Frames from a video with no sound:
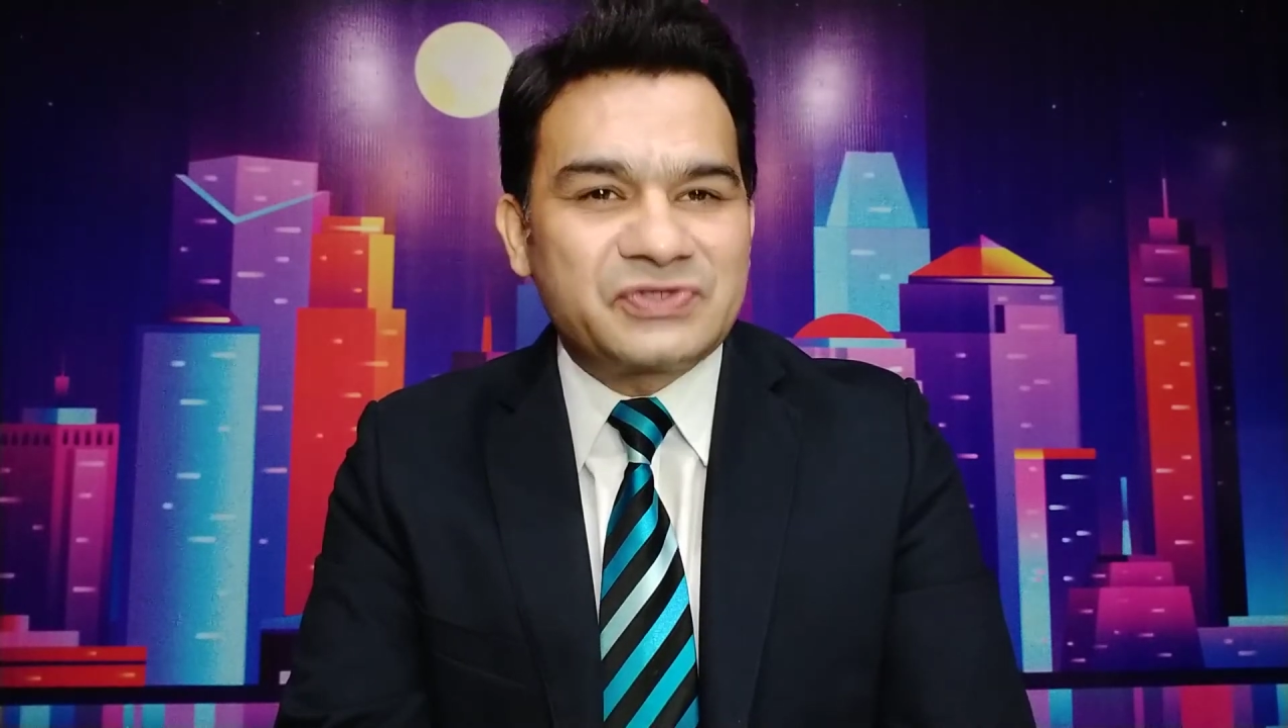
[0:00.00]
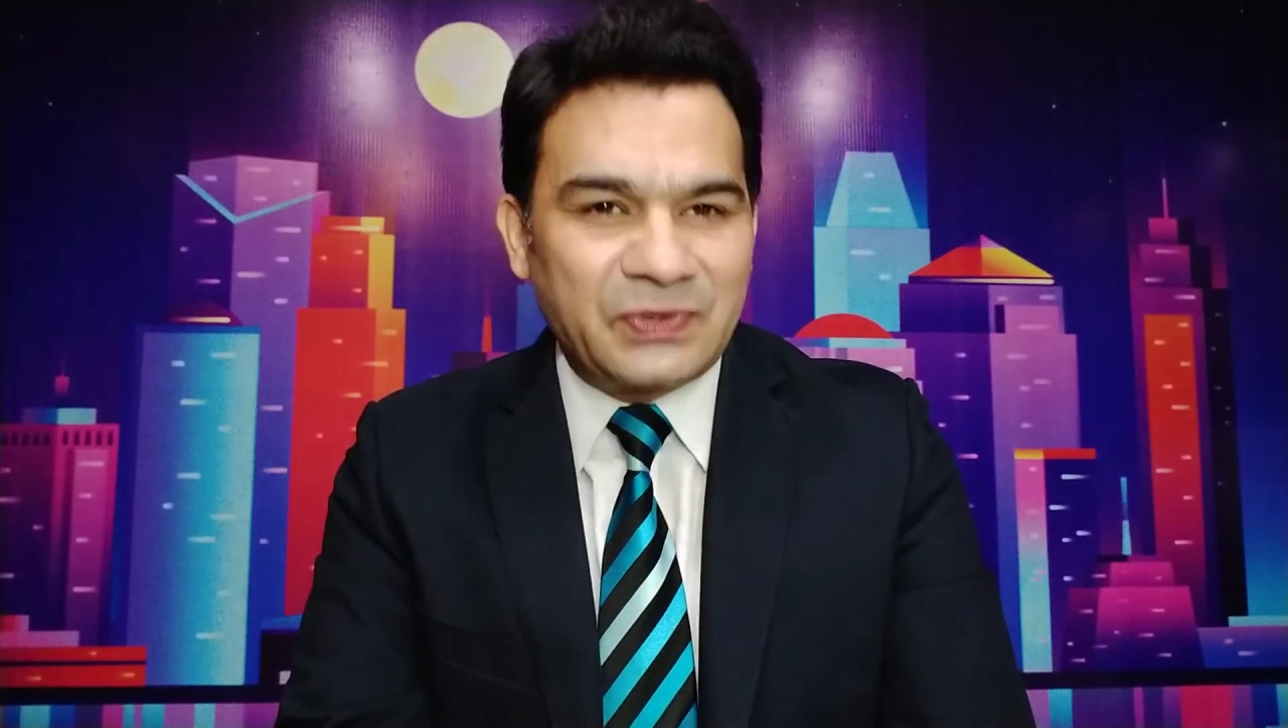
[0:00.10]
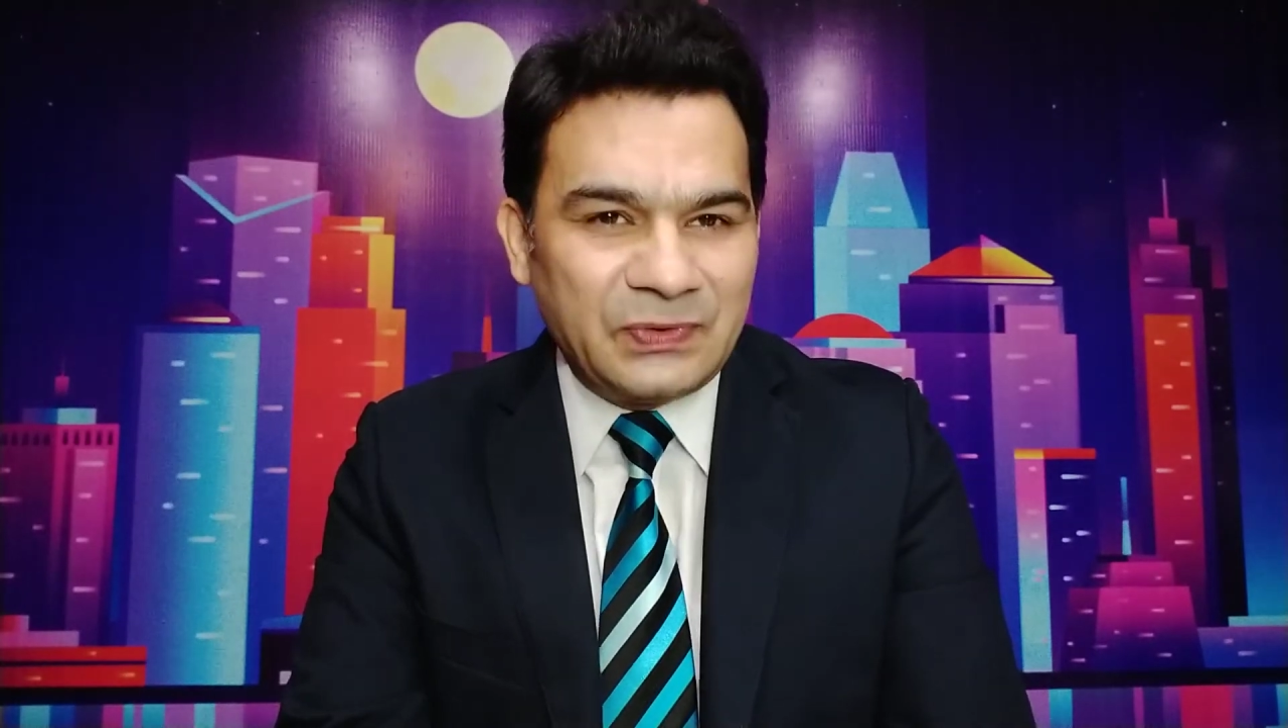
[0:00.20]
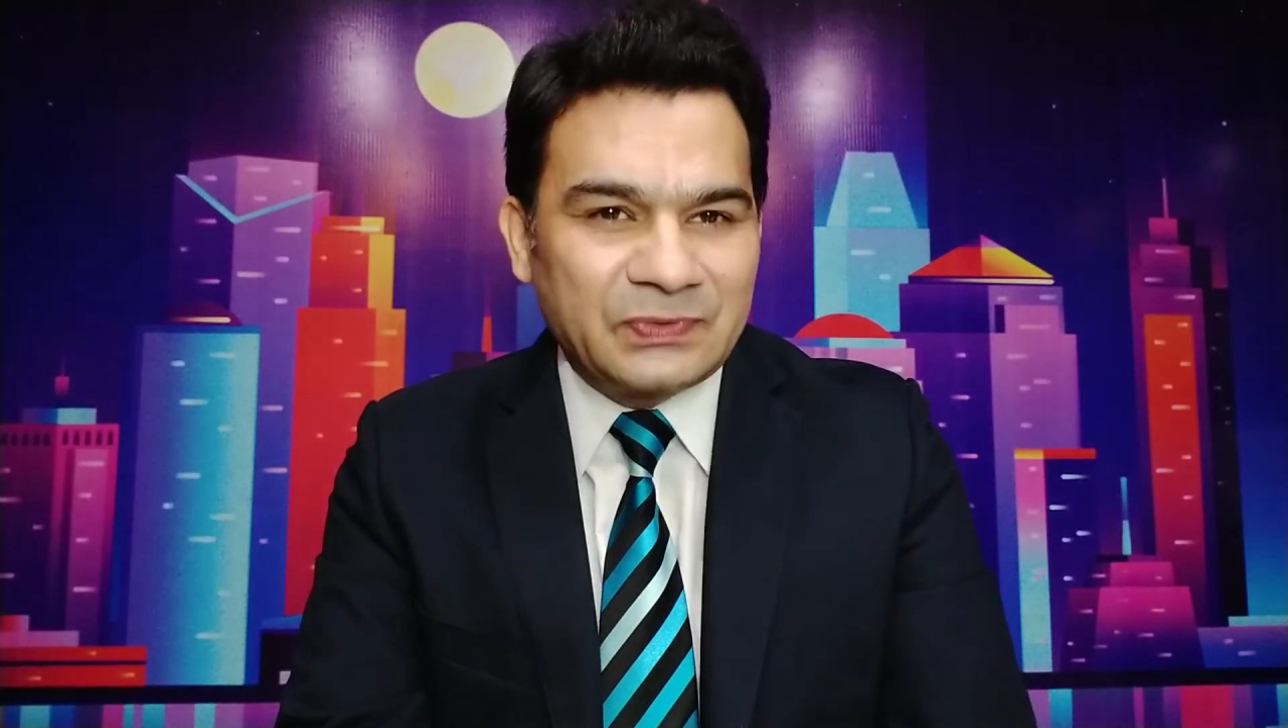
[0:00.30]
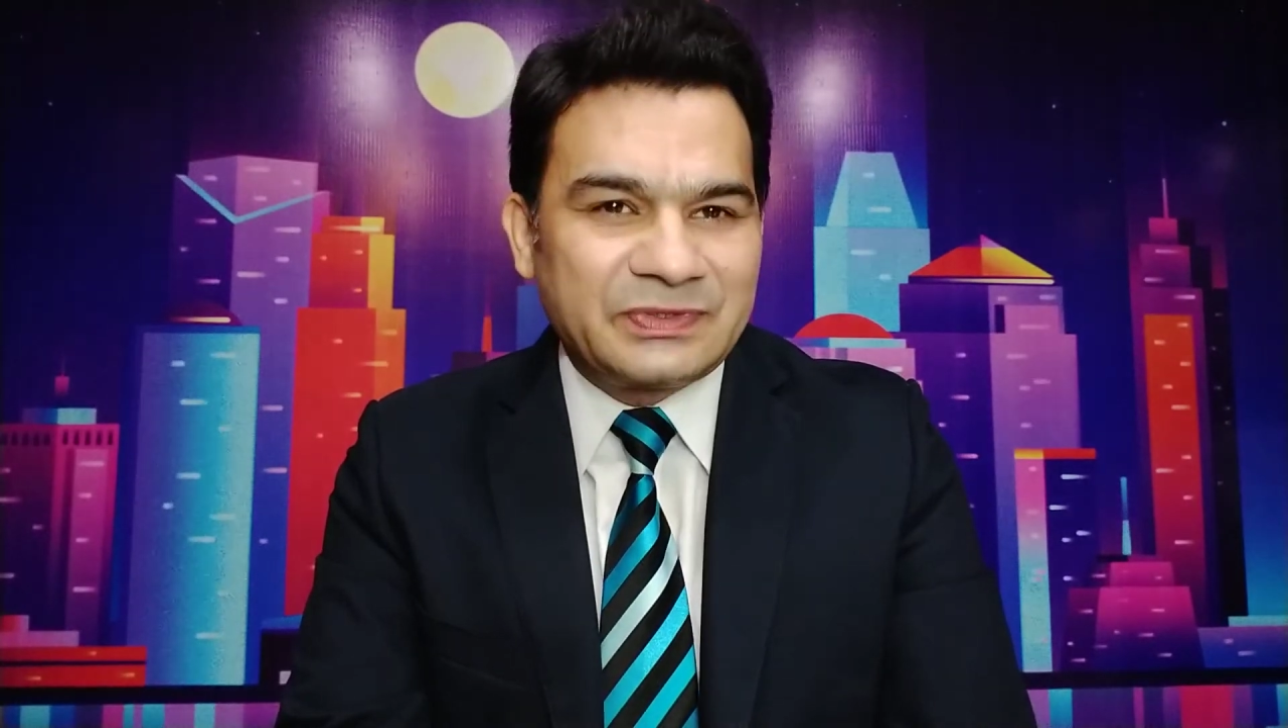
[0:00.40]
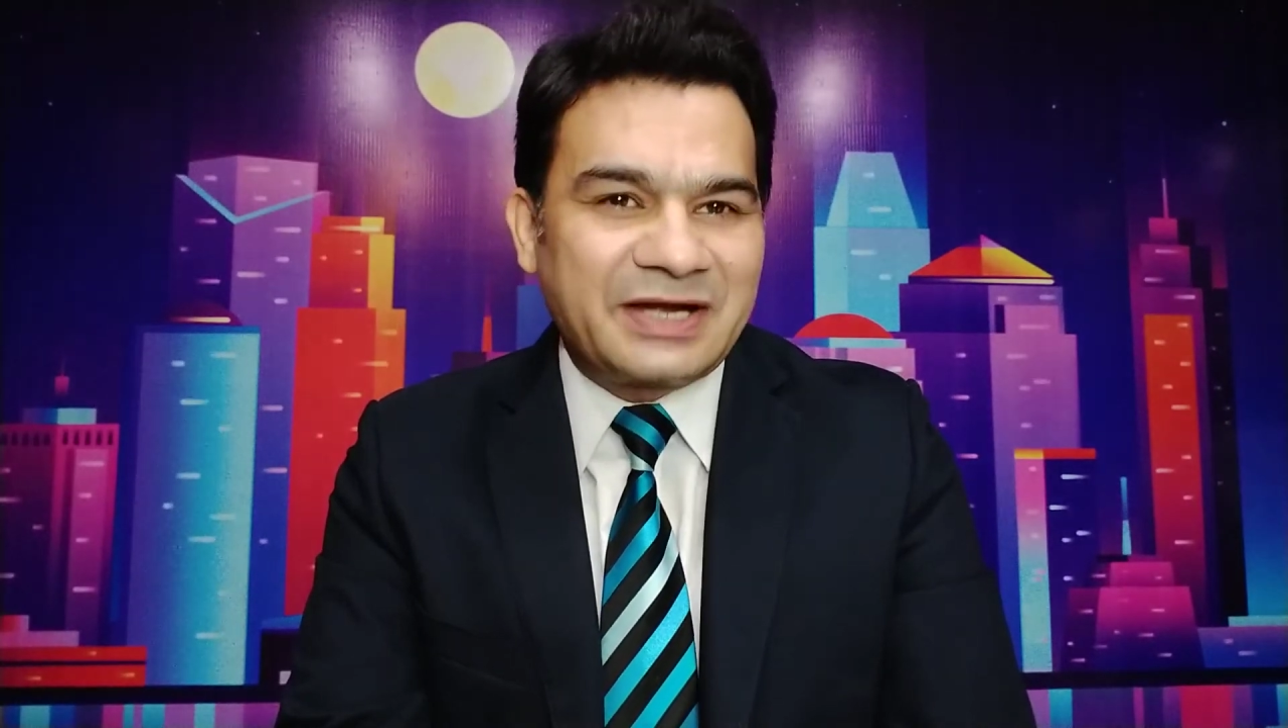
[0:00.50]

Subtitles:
2,